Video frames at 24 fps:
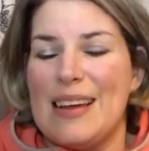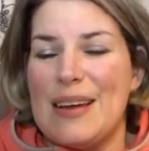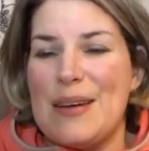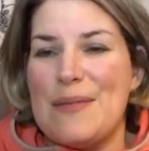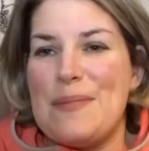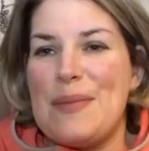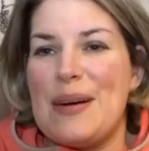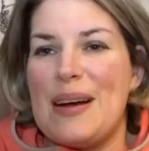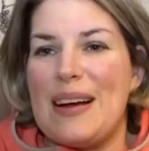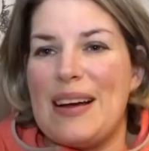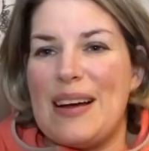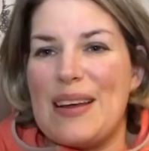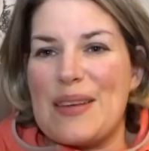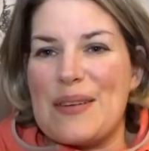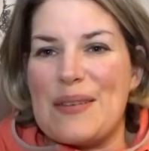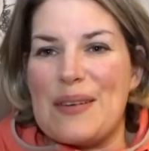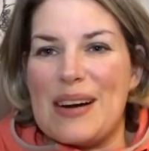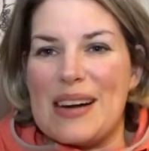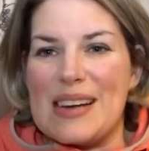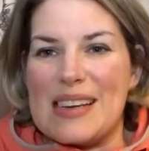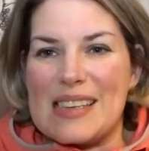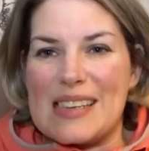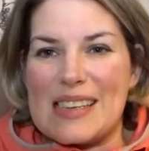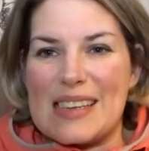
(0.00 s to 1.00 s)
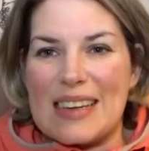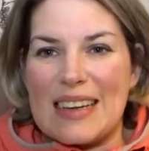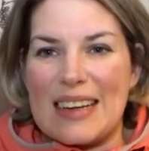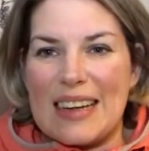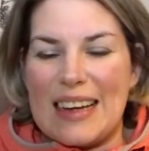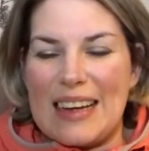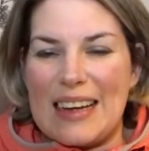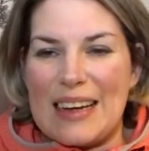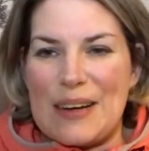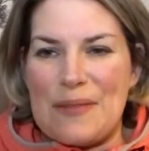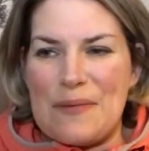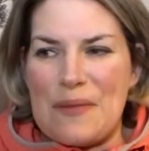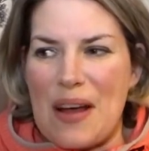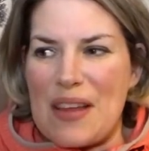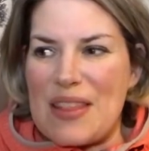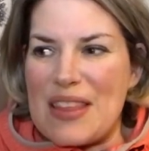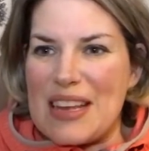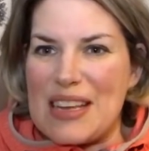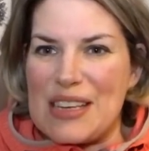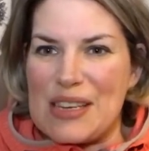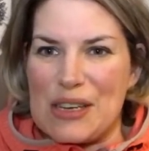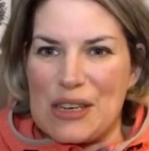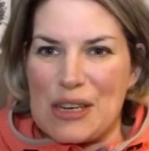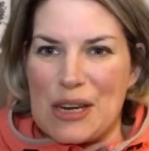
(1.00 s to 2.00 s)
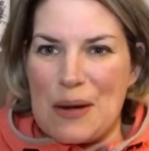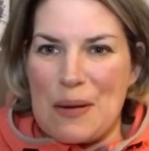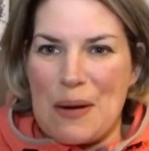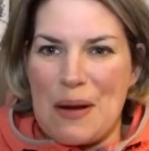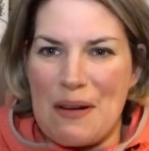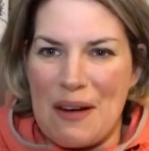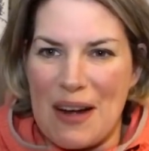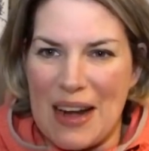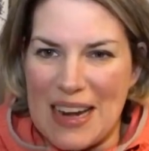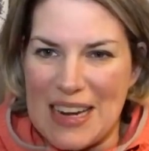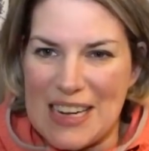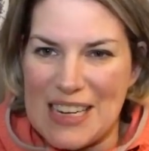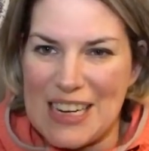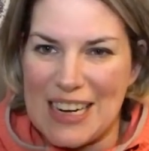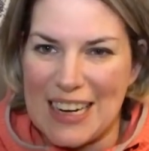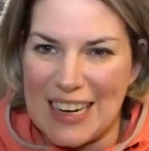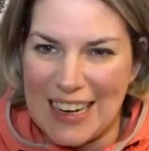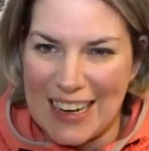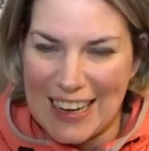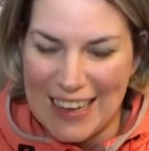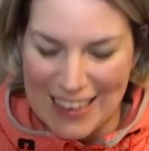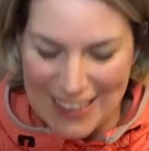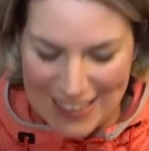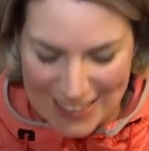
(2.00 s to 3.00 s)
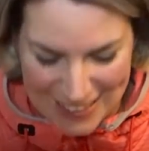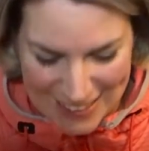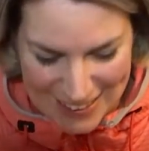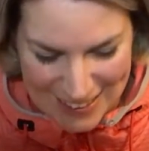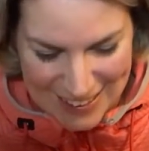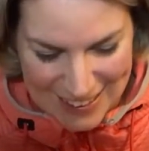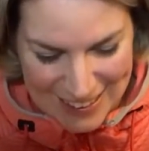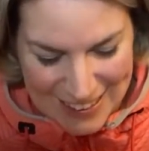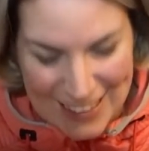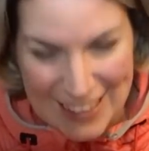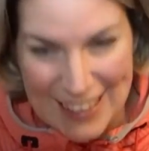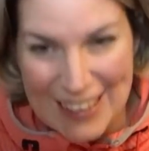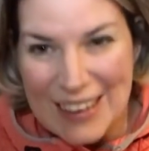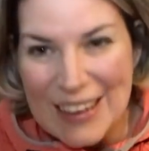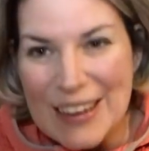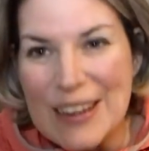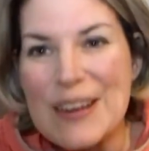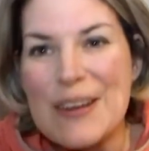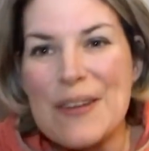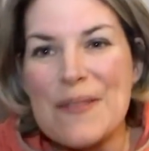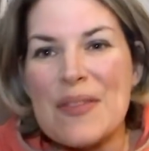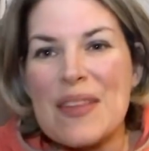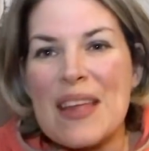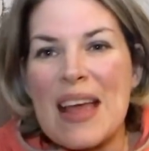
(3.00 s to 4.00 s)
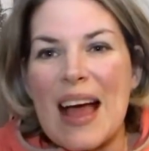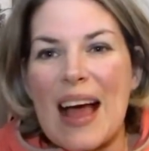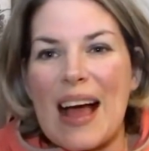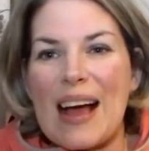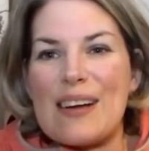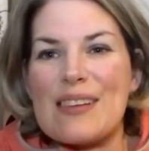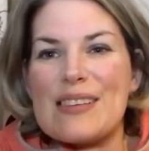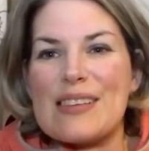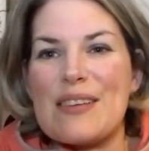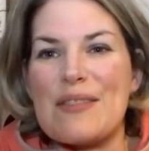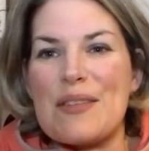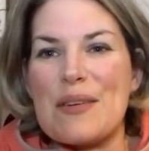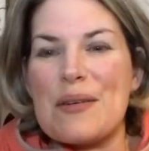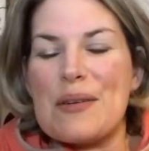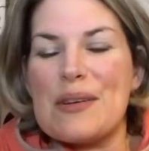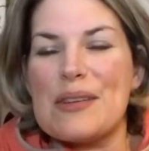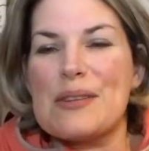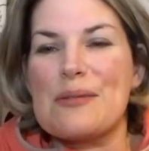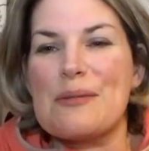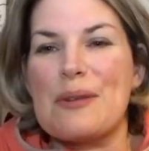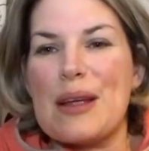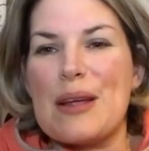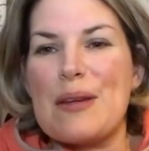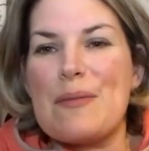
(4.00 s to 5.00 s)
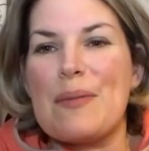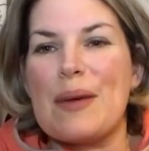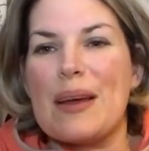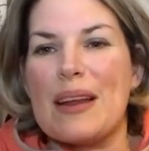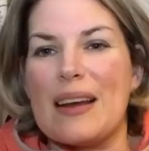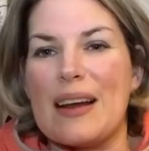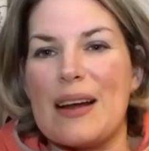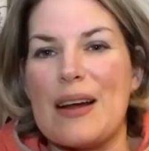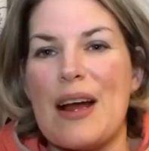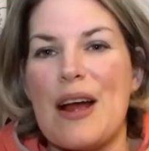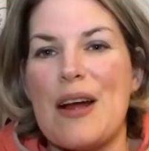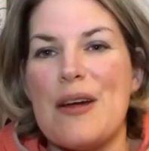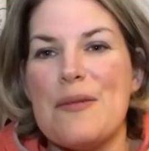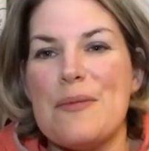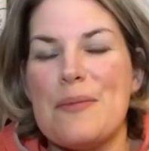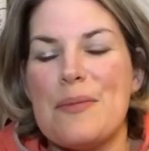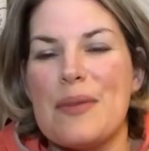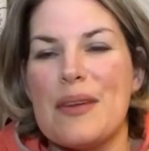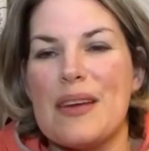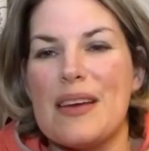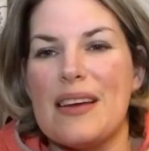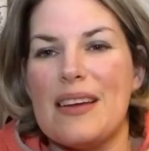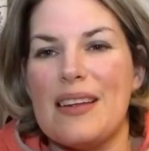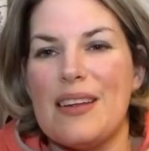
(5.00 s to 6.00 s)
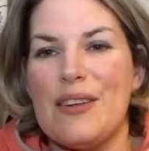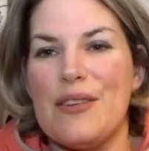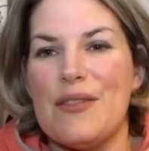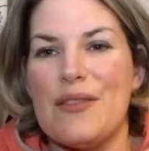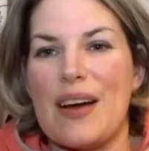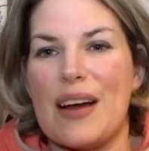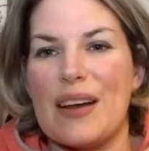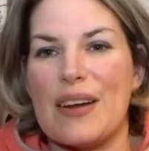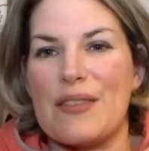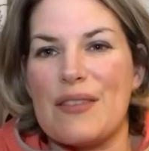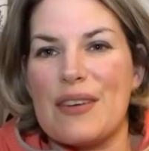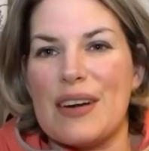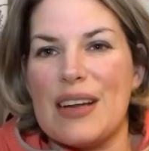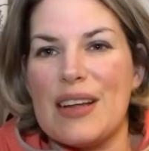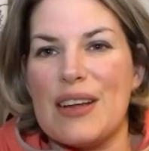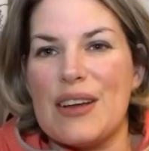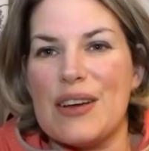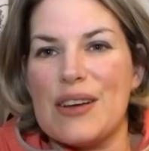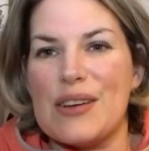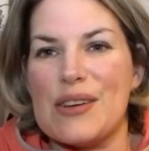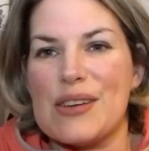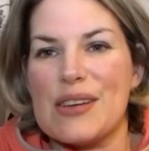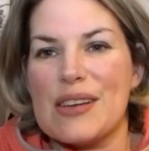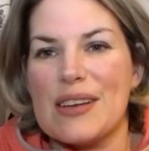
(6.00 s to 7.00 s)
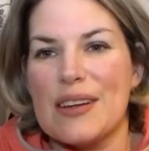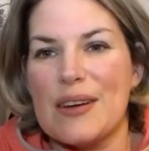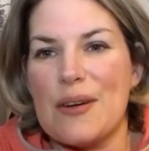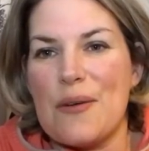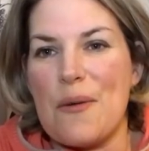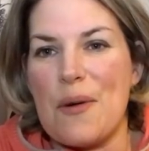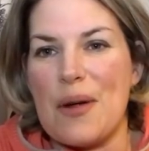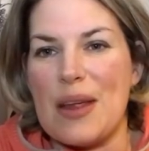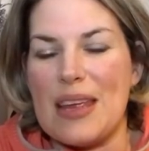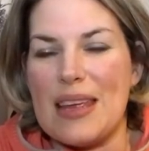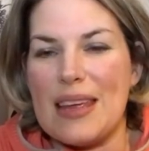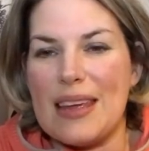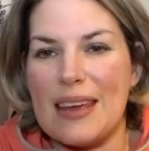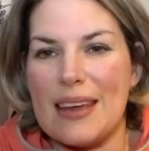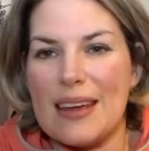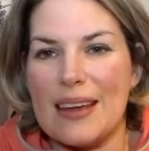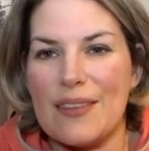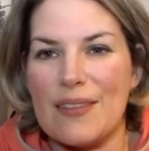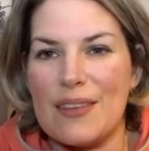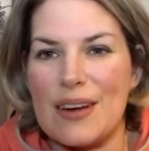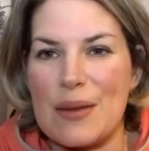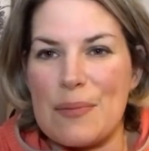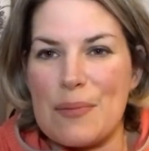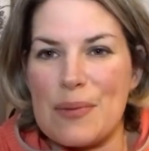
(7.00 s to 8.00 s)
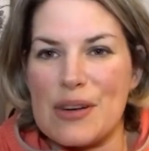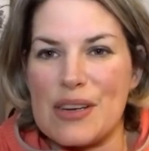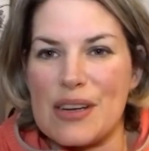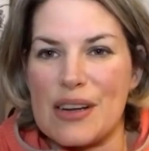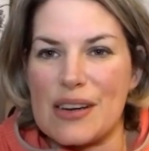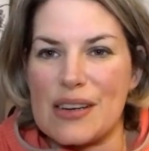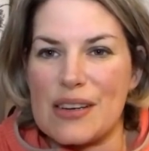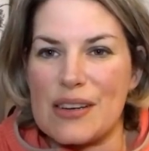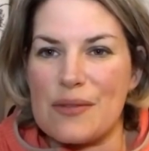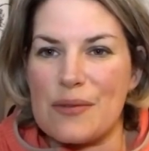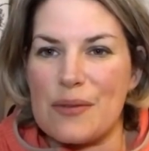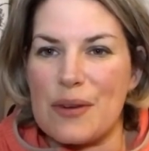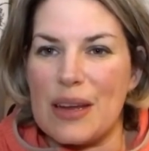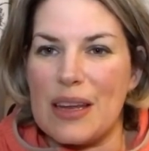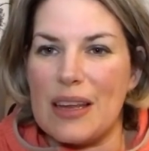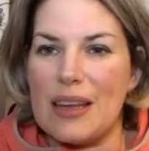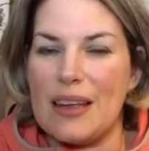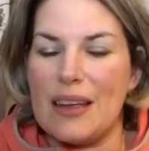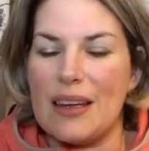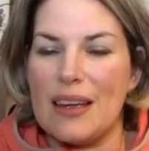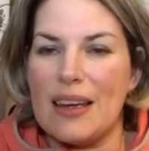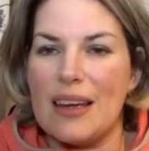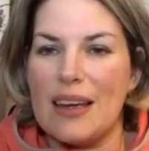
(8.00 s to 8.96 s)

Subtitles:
But otherwise, I think it's just going to be really chilly. How's everyone's week been? I hope that you've had a really good week, a really productive week.